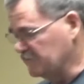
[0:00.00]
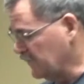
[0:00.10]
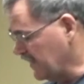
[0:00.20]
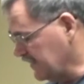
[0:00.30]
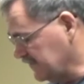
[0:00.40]

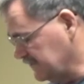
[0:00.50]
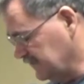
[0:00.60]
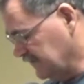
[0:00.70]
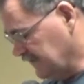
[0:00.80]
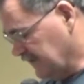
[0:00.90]
Brandon,
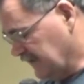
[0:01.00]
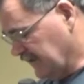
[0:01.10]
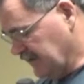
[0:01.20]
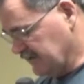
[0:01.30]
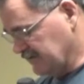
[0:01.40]

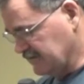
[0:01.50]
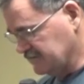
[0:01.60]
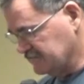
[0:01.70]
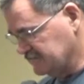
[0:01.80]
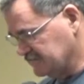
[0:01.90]
and
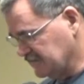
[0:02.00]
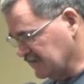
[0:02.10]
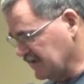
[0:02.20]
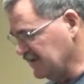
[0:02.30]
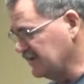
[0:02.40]

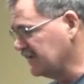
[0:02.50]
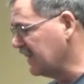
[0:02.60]
Kendi and